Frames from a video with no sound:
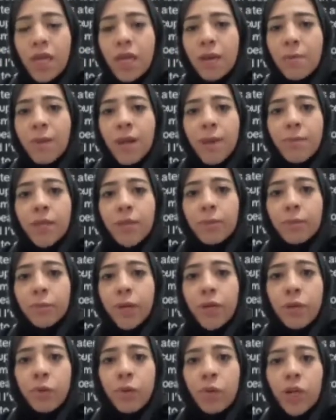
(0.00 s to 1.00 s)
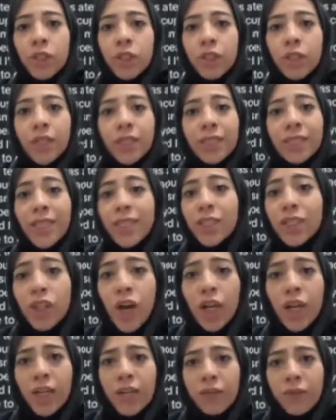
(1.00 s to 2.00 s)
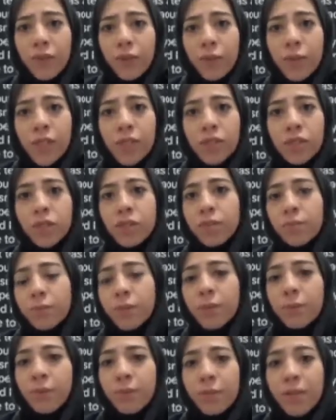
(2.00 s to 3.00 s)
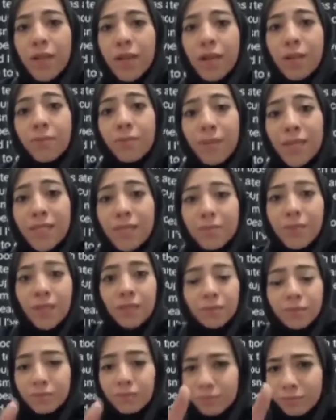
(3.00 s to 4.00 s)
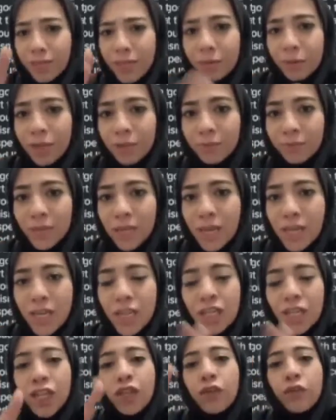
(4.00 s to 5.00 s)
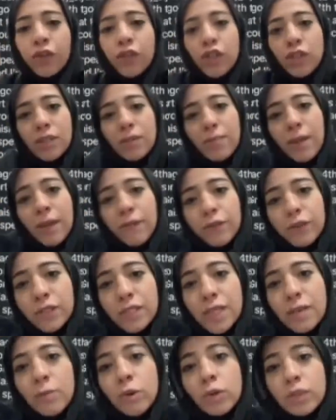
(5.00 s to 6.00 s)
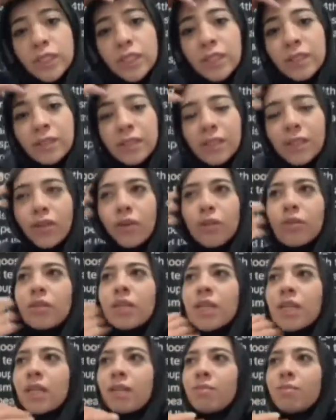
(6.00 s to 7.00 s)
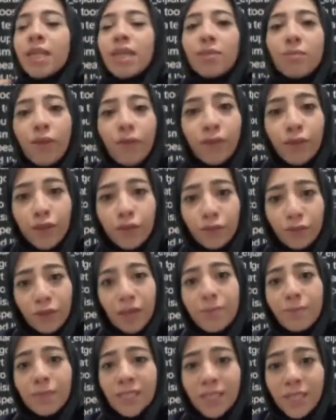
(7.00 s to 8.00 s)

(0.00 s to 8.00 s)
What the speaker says: by being brainwashed like TikTok influencers, blah, blah, blah, Besma. By the way, thank you for using my first name only, you know, making me feel famous